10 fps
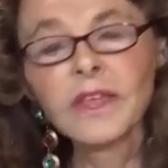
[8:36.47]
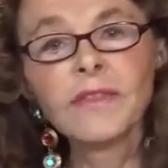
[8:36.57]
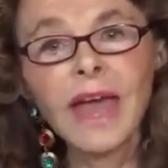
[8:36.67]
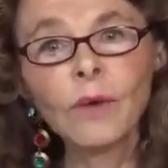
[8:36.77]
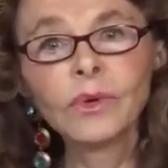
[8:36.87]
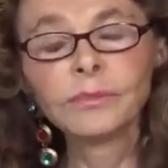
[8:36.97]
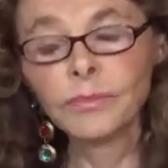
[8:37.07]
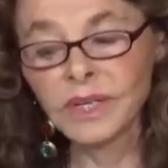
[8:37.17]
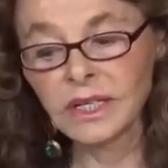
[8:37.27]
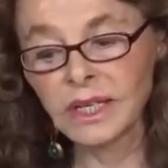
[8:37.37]
then that
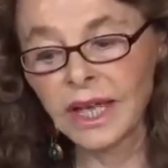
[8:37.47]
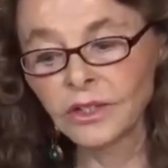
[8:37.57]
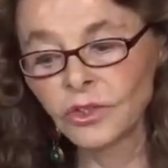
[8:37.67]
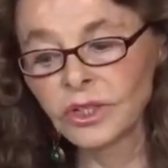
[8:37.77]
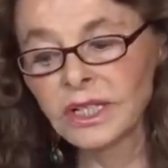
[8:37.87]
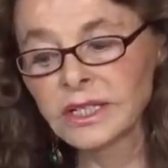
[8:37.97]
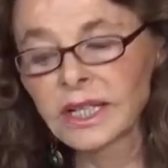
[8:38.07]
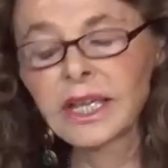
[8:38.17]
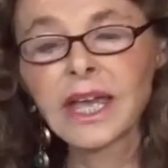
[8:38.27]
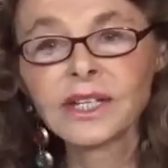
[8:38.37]
would be a good
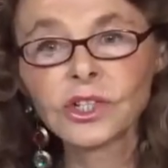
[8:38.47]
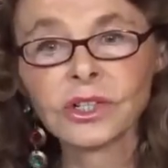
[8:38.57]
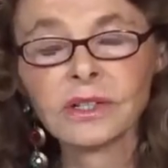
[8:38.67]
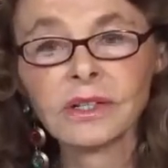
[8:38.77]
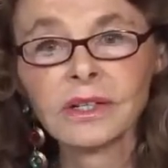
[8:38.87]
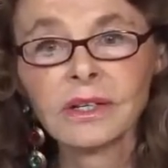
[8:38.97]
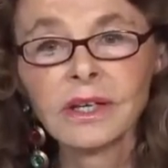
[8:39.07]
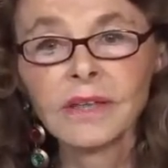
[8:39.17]
indication